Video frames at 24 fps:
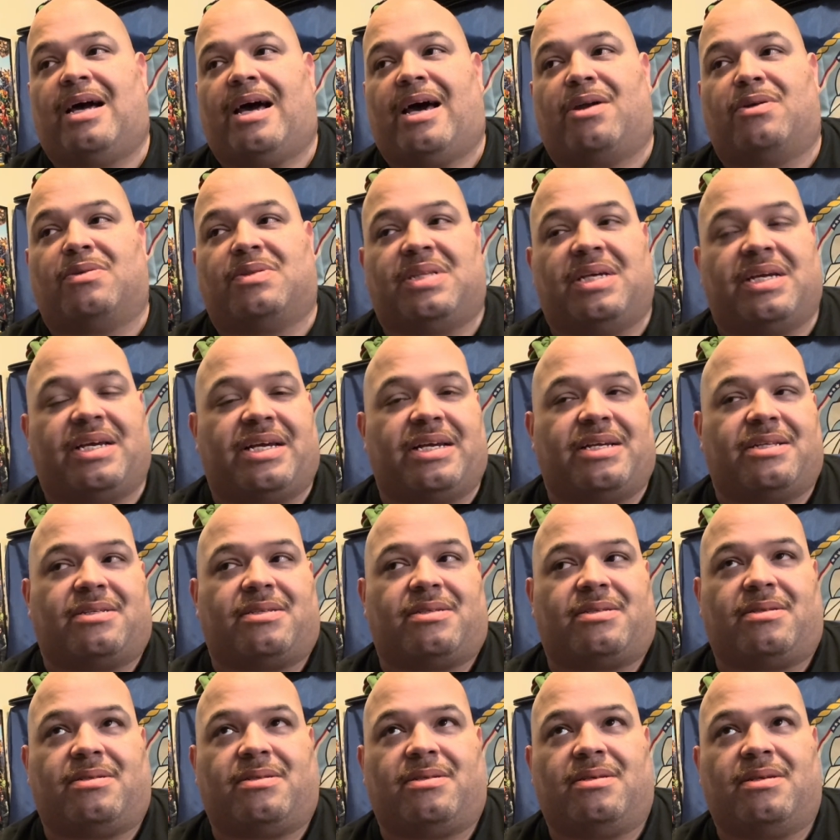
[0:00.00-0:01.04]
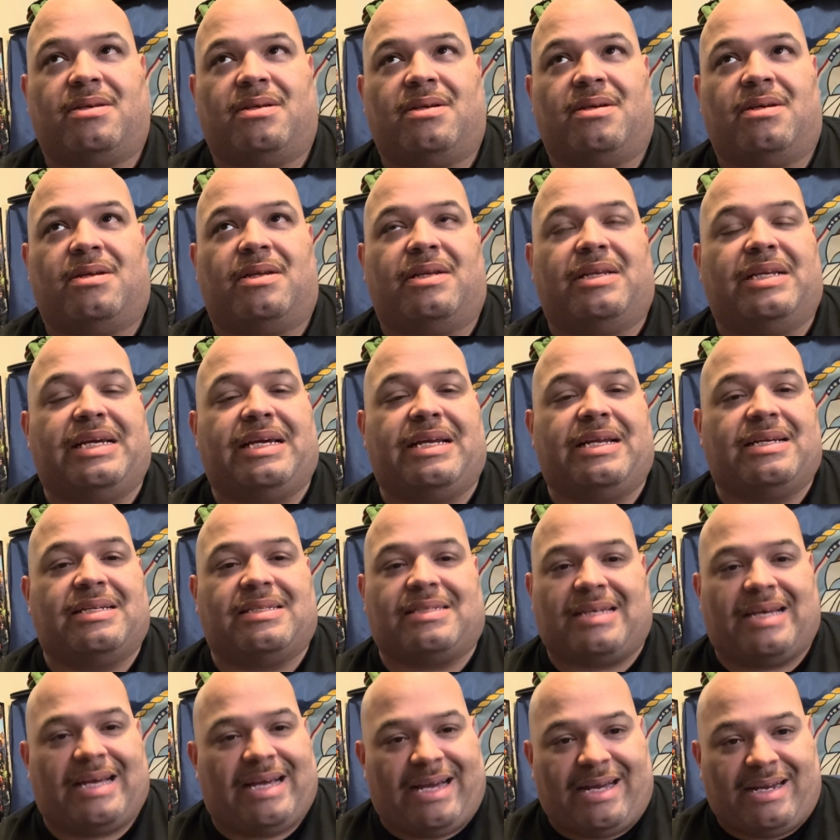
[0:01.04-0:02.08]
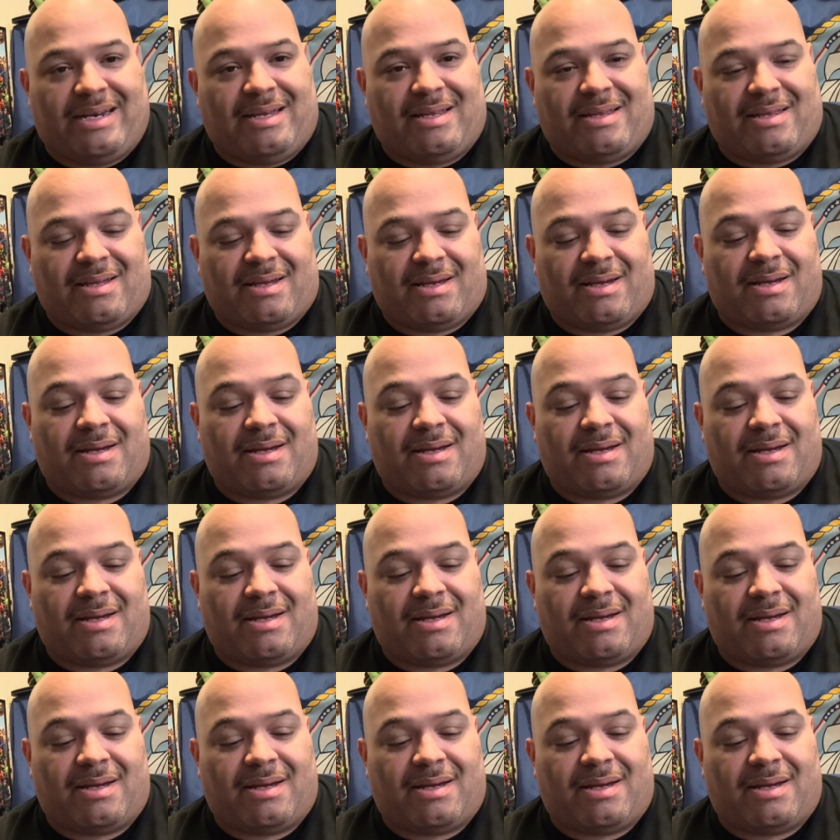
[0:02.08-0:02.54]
don't think it's leading to anything.